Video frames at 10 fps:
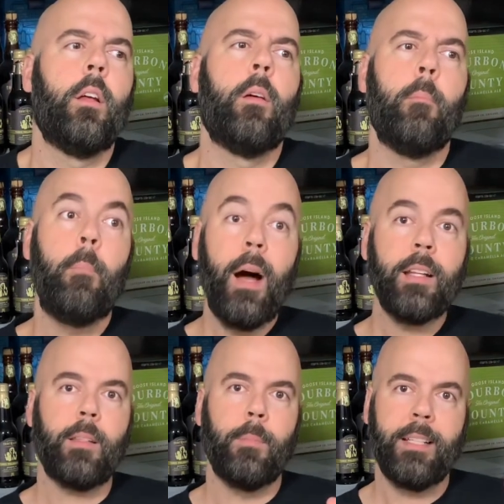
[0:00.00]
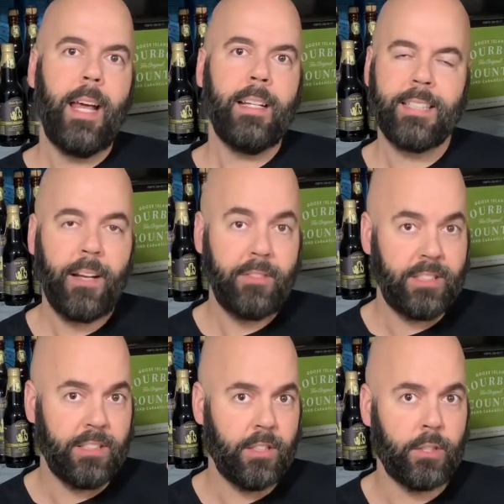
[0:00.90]
But banana is
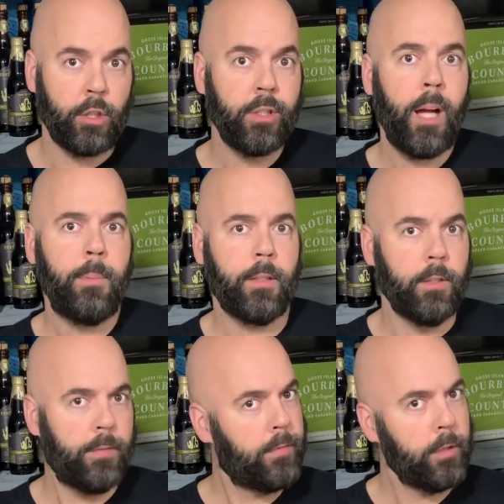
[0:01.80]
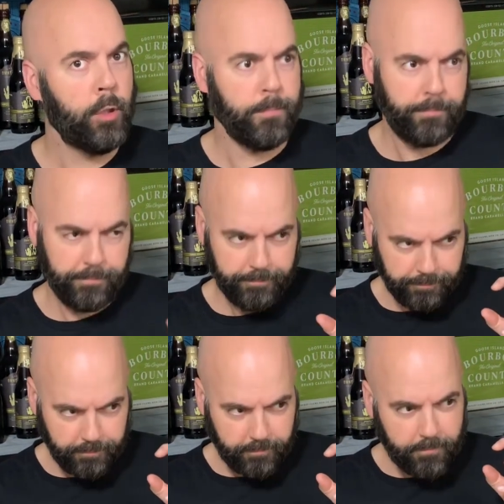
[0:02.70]
obviously such a tropical fruit
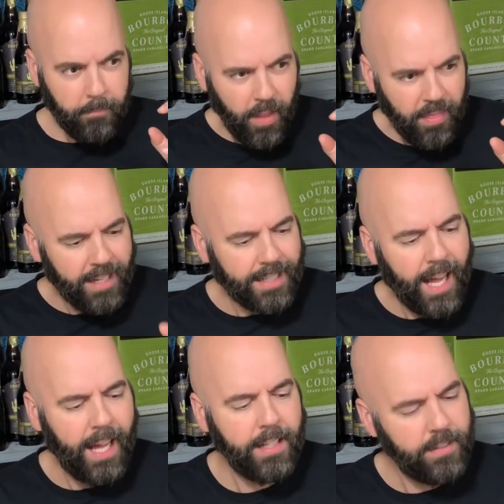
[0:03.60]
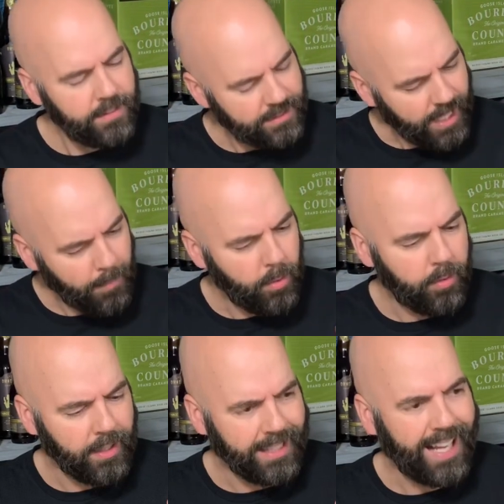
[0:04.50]
that it kind of, the Sabro
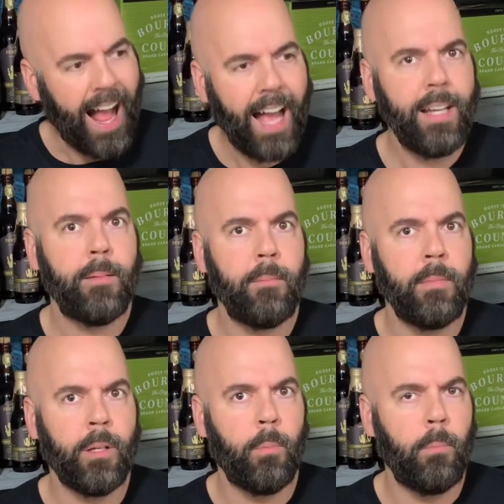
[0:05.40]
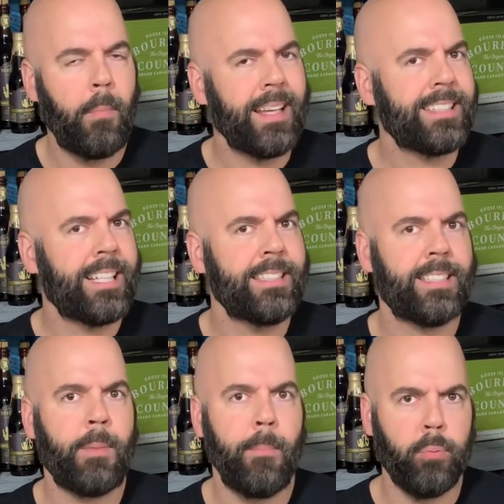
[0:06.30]
thing kind of, you know, makes sense
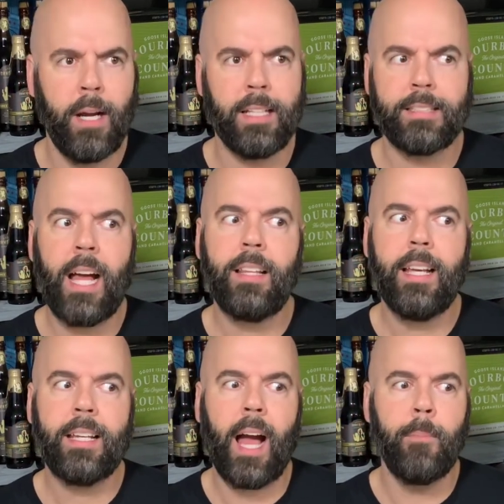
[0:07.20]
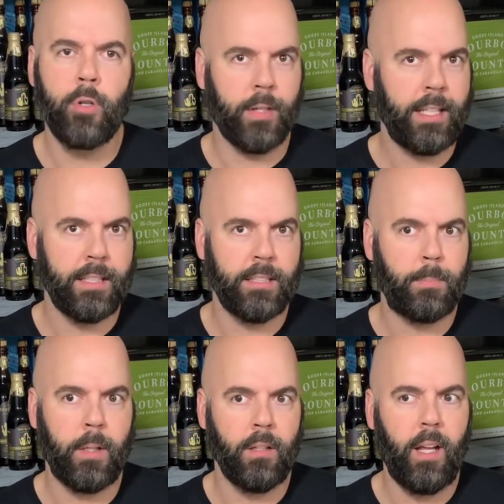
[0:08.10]
in my brain. It's not like I'm drinking this
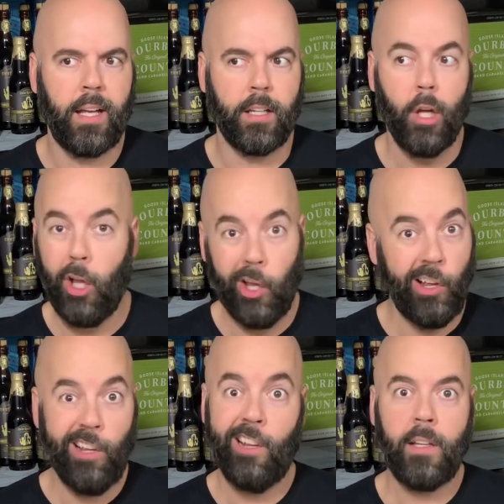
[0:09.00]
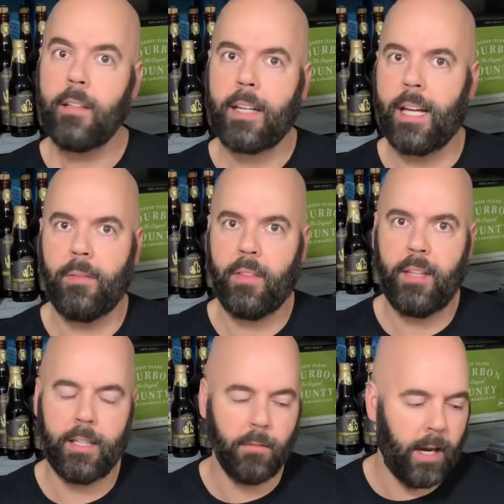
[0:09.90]
beer like, huh? Kind of a
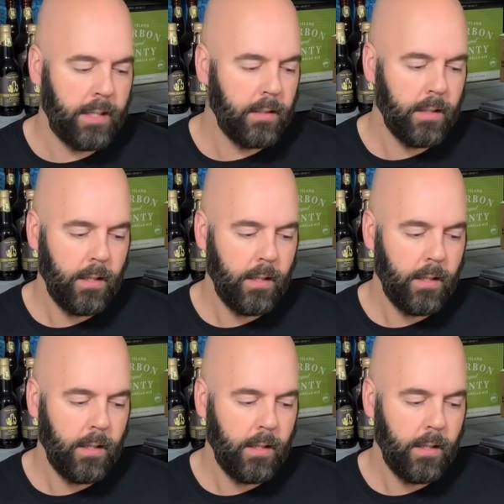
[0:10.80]
thing, right?